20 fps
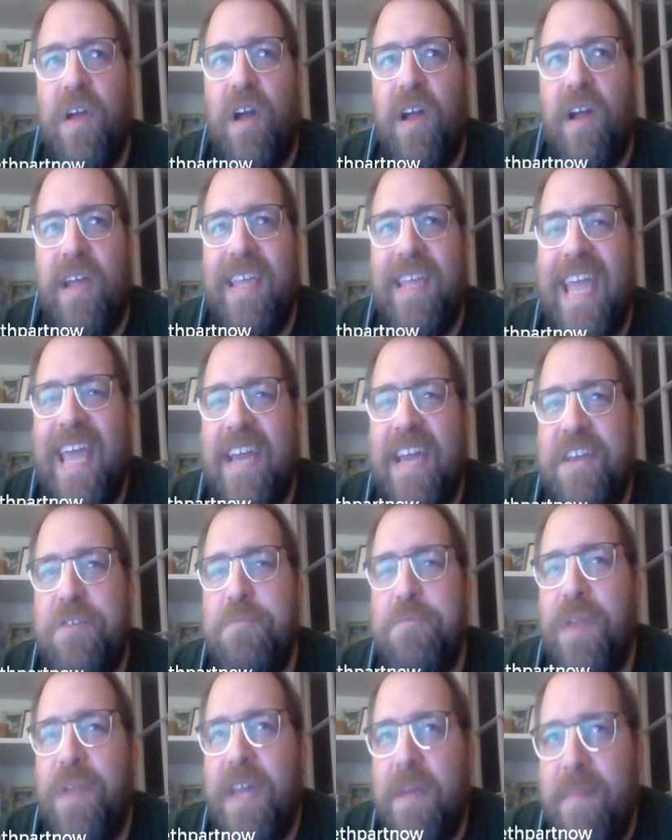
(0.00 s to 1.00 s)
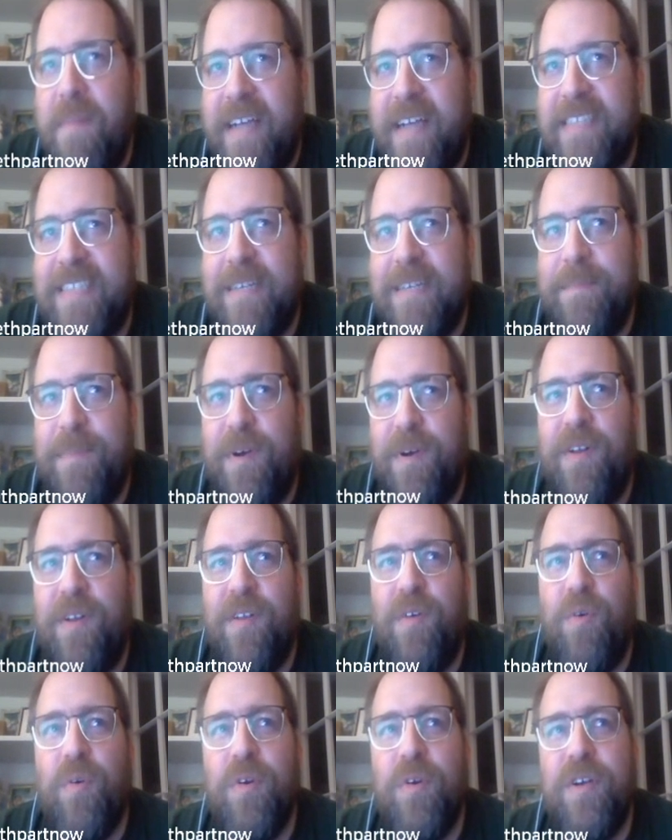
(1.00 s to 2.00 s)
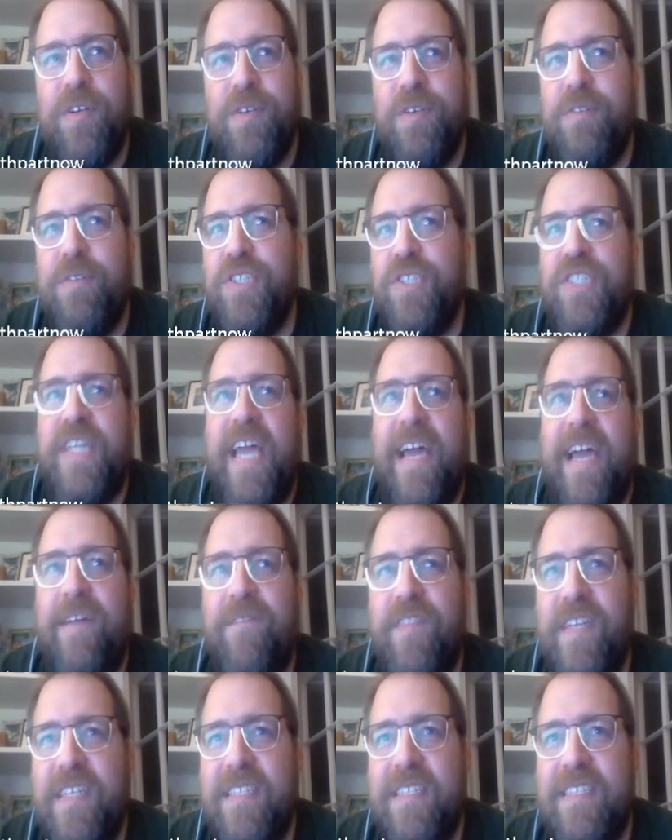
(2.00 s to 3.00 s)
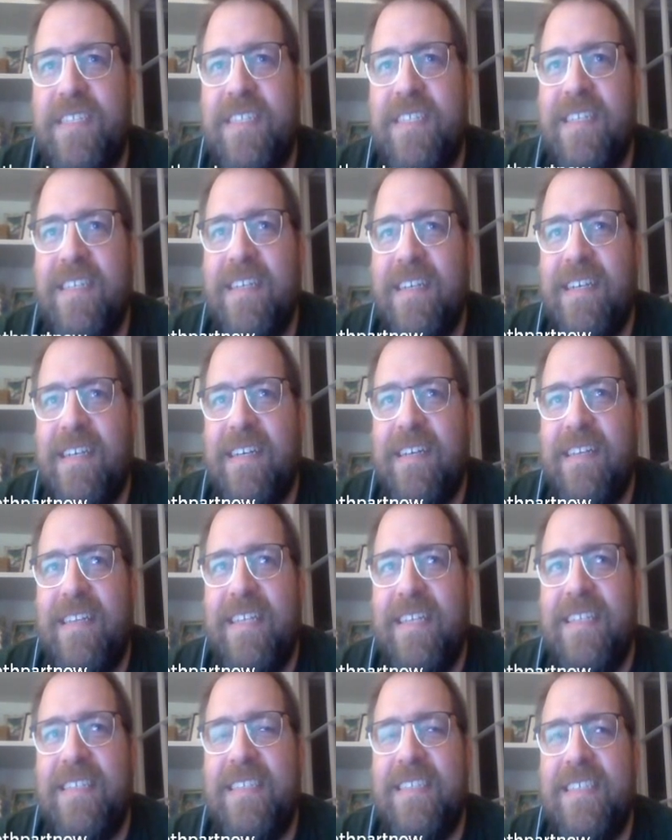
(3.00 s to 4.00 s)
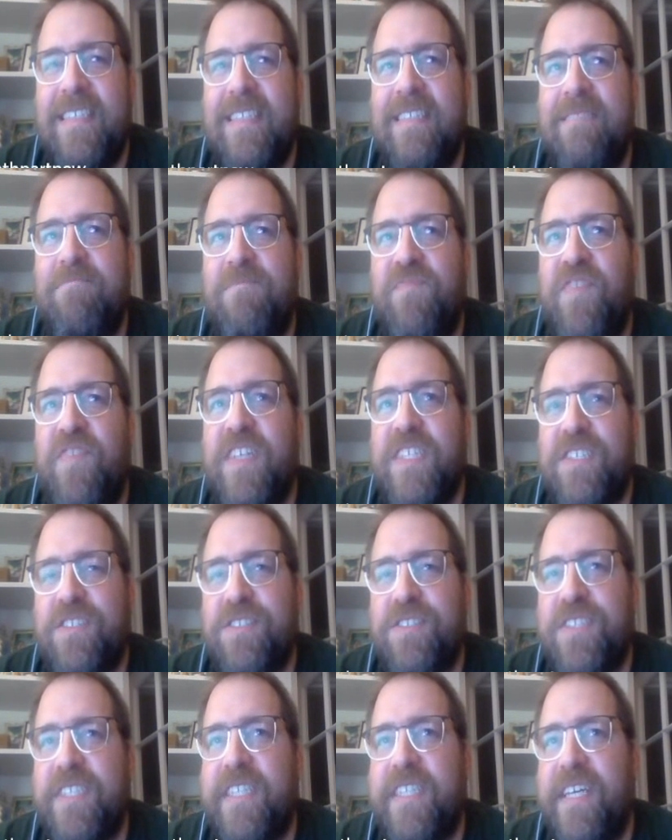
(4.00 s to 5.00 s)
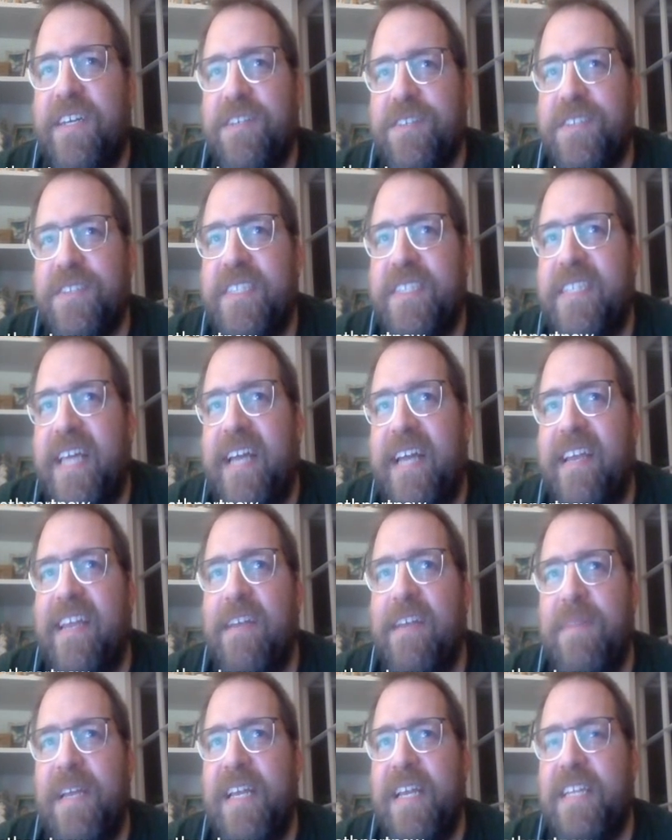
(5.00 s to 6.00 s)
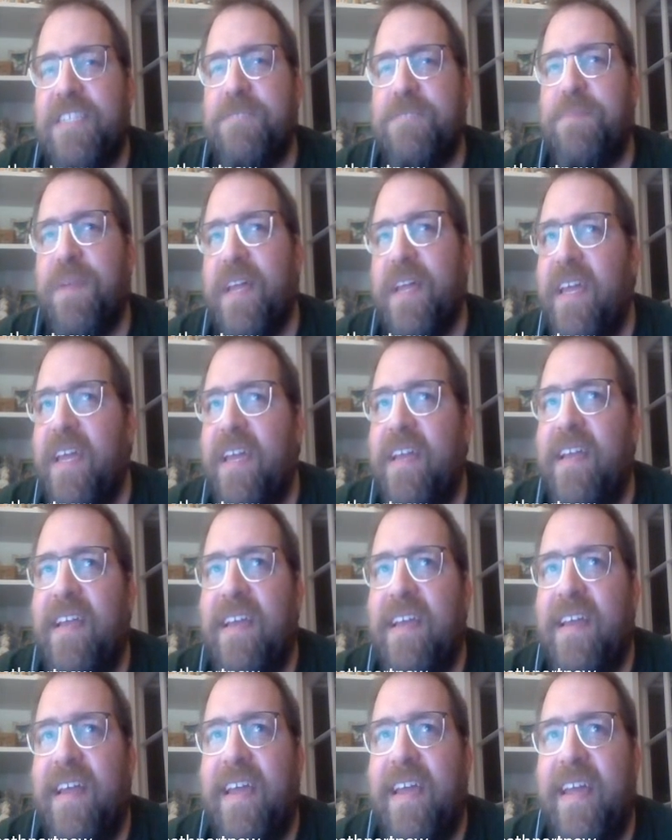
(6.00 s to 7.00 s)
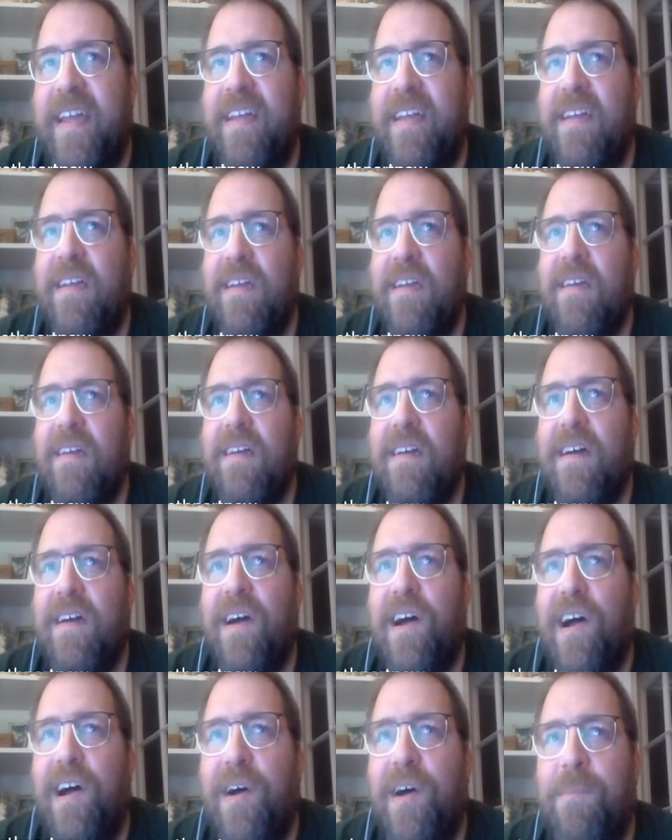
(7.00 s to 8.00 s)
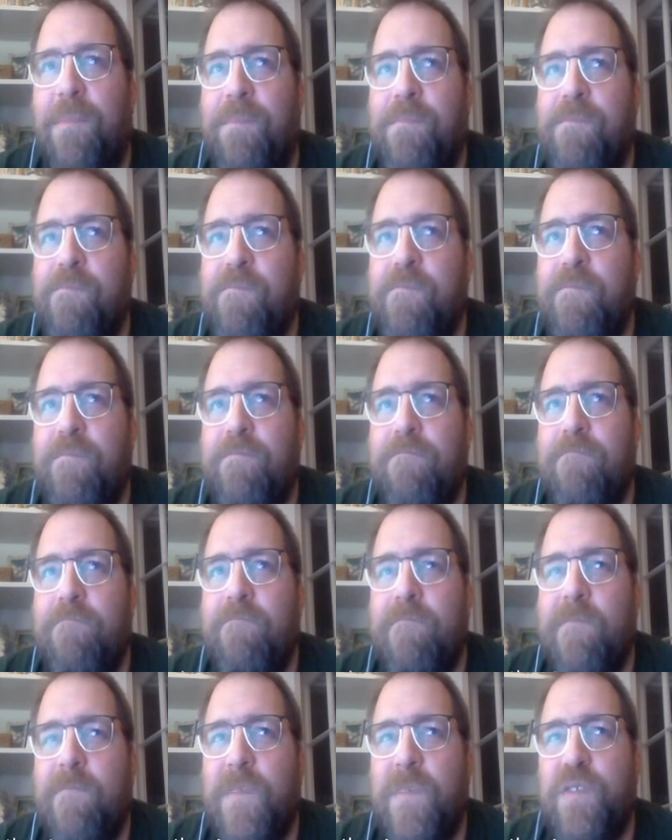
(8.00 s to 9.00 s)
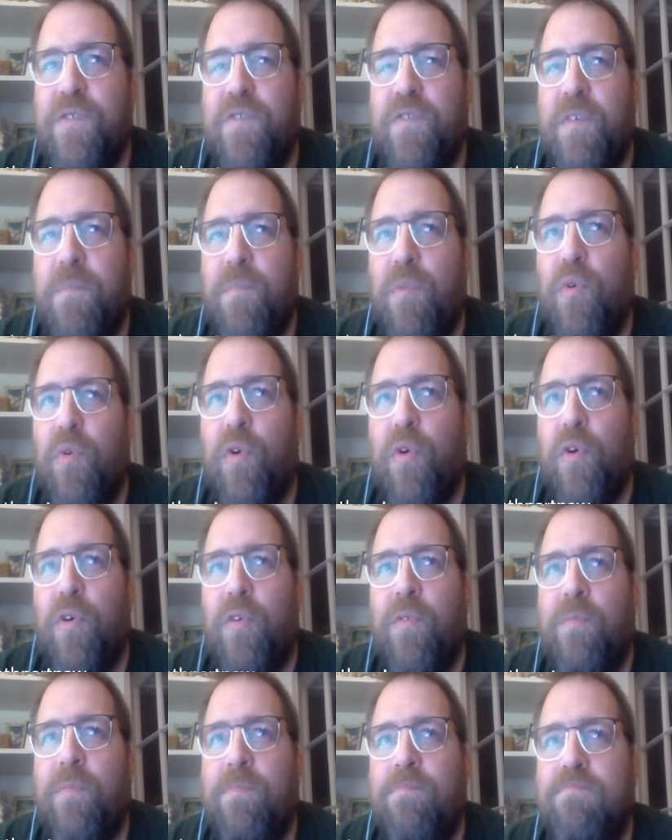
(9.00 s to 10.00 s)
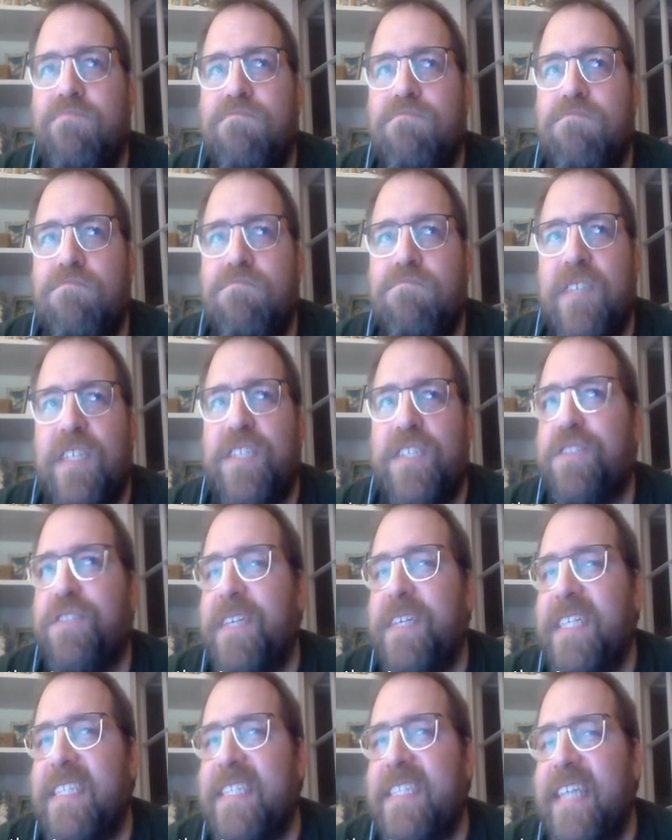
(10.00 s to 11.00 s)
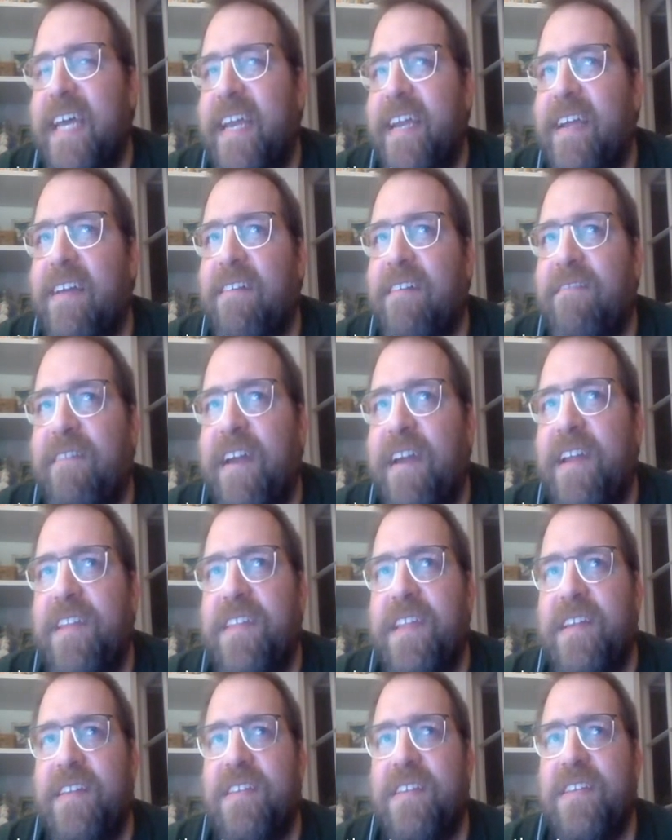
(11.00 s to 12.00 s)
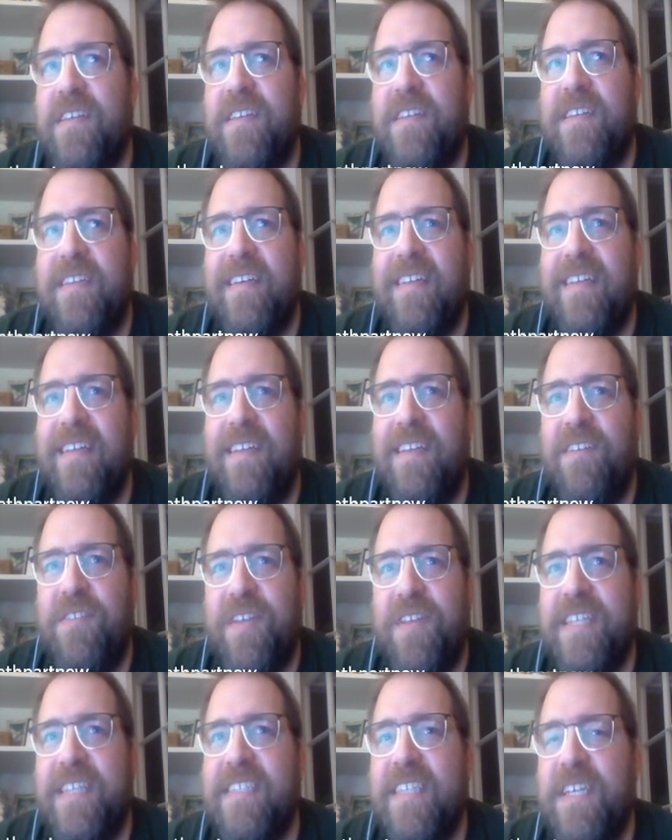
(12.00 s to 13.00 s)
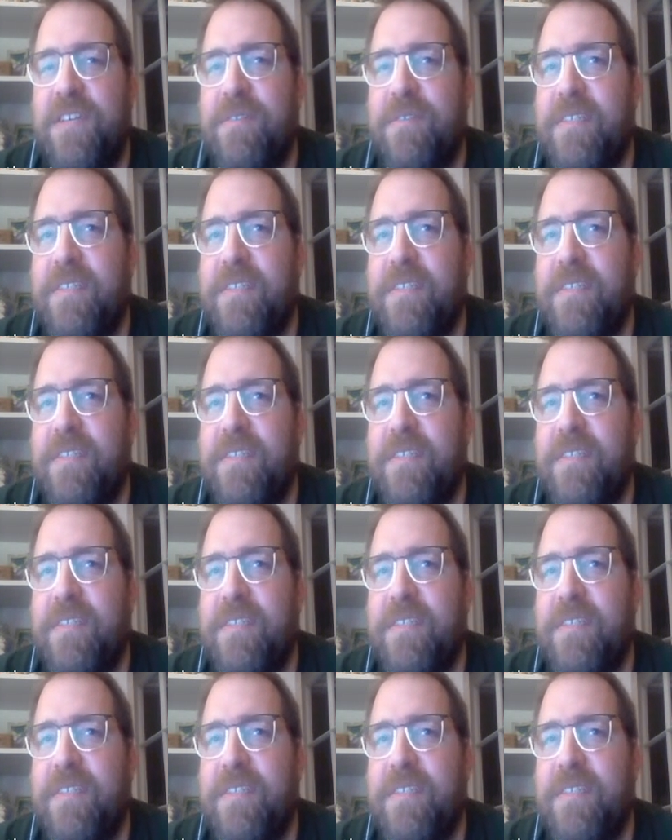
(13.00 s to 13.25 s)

can you play basketball, or do you just have these physical skills that can be displayed in a sort of a more discrete setting rather than the continuous